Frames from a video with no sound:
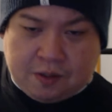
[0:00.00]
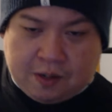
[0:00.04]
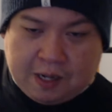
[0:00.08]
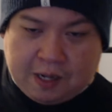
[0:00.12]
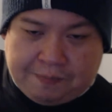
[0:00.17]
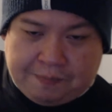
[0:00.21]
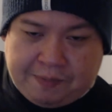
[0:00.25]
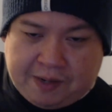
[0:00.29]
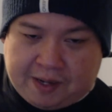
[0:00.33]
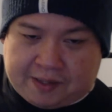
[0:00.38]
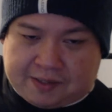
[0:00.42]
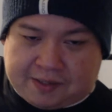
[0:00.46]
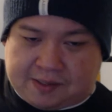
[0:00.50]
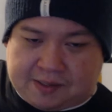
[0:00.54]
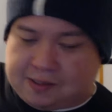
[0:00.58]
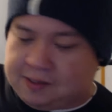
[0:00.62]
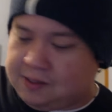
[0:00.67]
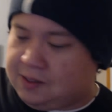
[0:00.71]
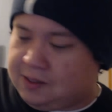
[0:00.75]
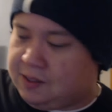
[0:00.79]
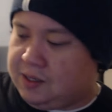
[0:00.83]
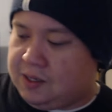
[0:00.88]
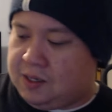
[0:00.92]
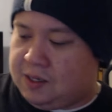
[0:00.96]
So up
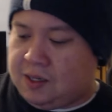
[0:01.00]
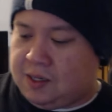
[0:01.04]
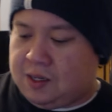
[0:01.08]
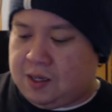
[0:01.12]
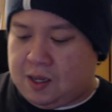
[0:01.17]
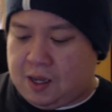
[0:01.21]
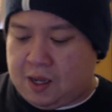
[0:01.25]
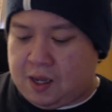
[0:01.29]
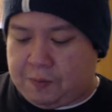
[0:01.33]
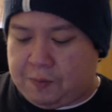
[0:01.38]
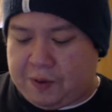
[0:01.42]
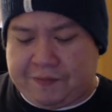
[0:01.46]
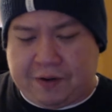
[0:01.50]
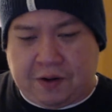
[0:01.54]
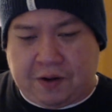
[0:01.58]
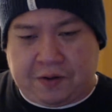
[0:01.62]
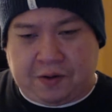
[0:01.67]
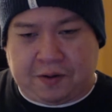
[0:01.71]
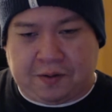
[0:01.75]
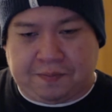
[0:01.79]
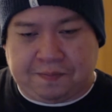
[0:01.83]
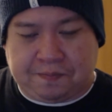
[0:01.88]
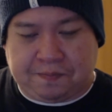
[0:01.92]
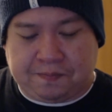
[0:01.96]
next, we have
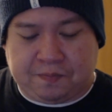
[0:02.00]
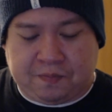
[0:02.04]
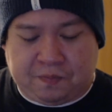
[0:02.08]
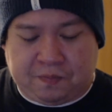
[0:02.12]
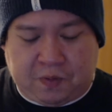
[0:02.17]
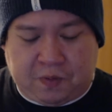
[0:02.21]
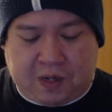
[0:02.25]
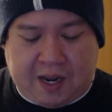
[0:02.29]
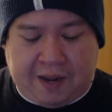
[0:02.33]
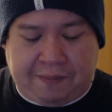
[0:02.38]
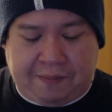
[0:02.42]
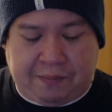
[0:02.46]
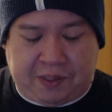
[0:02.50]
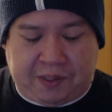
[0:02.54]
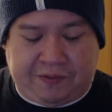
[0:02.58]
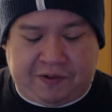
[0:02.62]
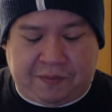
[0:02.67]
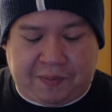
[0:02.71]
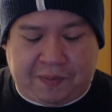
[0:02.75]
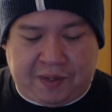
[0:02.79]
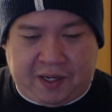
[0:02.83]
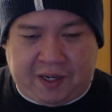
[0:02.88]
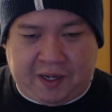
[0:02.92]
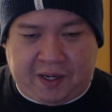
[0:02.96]
another, what I
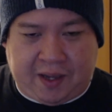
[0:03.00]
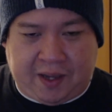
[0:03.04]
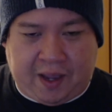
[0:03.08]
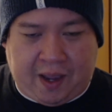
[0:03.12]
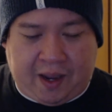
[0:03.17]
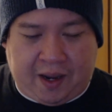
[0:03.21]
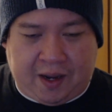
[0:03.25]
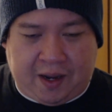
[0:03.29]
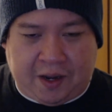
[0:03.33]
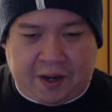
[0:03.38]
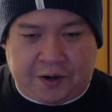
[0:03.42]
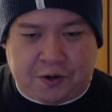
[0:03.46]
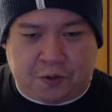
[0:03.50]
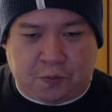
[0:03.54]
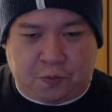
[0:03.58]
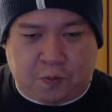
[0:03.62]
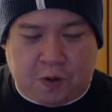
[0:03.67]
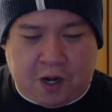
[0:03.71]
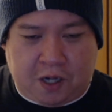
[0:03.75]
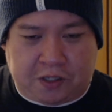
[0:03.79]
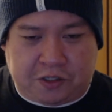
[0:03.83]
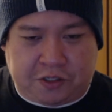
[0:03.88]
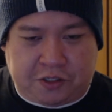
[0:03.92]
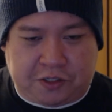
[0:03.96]
believe to be a
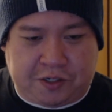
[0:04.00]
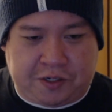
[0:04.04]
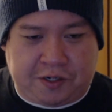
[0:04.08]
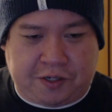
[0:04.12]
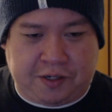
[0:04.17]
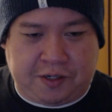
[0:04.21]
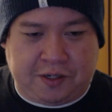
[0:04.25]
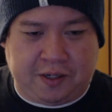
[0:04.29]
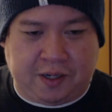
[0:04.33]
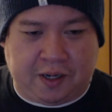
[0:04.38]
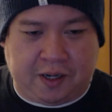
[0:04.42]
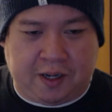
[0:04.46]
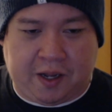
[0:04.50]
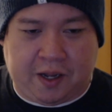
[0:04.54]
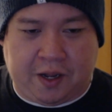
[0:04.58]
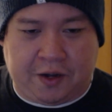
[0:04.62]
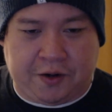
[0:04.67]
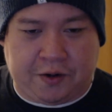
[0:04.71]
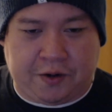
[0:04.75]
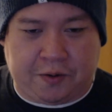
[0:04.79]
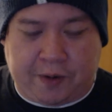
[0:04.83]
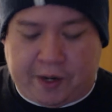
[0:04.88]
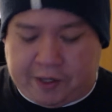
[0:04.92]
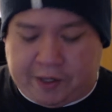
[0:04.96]
underwatched,
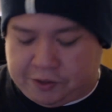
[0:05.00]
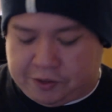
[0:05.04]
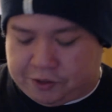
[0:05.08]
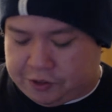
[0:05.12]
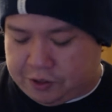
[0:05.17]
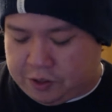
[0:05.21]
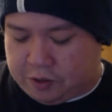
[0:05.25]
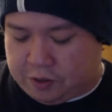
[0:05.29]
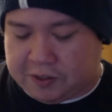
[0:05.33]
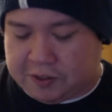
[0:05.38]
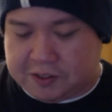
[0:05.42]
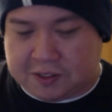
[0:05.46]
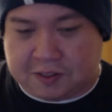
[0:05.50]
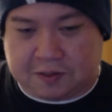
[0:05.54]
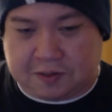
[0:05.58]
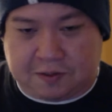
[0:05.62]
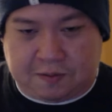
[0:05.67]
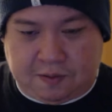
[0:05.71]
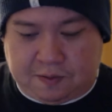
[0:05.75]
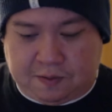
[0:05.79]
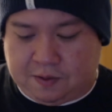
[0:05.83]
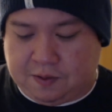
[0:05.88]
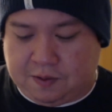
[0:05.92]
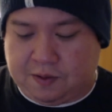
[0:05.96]
underrated show.
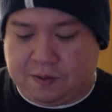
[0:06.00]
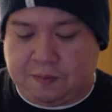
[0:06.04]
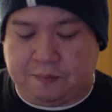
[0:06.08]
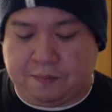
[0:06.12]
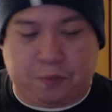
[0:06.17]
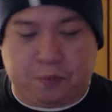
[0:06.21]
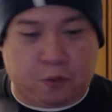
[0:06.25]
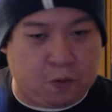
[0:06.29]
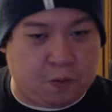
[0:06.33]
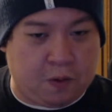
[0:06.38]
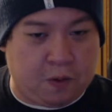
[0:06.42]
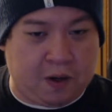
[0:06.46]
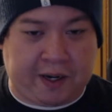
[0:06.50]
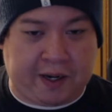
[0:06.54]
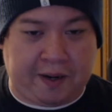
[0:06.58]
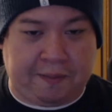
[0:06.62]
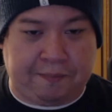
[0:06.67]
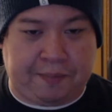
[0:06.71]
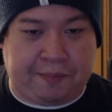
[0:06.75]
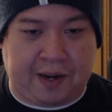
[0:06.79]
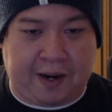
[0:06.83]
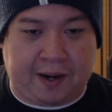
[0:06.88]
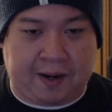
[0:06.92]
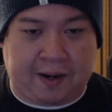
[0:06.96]
It's Boardwalk
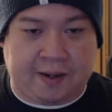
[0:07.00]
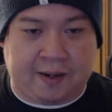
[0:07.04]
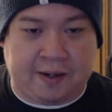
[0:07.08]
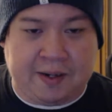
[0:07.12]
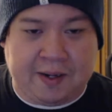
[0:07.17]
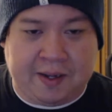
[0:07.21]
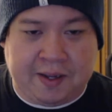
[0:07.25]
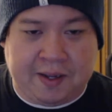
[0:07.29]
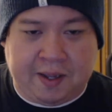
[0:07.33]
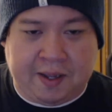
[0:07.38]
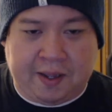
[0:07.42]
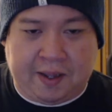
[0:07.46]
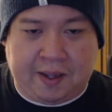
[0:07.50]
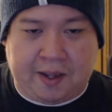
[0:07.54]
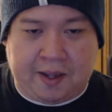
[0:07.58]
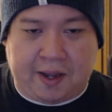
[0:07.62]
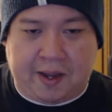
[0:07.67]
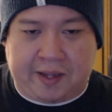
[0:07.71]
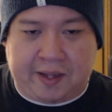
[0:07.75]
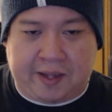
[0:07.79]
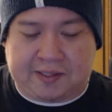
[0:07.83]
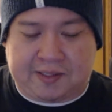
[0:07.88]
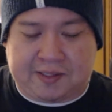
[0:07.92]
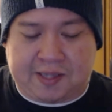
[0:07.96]
Empire.
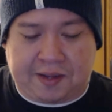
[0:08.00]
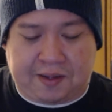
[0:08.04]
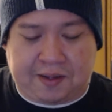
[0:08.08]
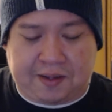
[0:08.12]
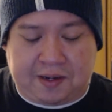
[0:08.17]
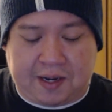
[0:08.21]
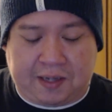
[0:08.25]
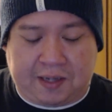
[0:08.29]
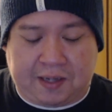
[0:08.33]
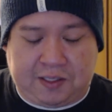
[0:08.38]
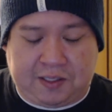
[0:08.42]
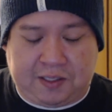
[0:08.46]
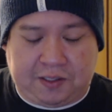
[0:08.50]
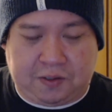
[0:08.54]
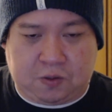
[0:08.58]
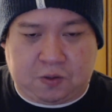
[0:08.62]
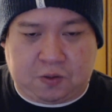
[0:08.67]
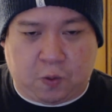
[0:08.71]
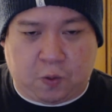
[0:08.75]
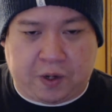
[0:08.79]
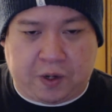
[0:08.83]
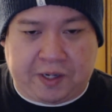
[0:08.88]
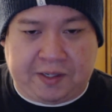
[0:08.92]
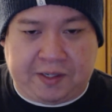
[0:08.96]
It's set in the
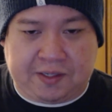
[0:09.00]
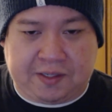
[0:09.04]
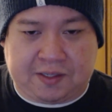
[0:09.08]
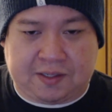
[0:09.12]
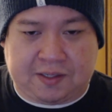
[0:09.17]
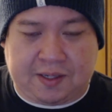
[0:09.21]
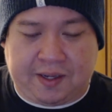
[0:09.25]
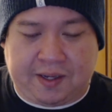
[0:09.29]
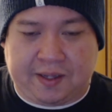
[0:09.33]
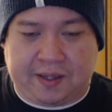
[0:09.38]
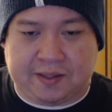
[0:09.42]
1920s.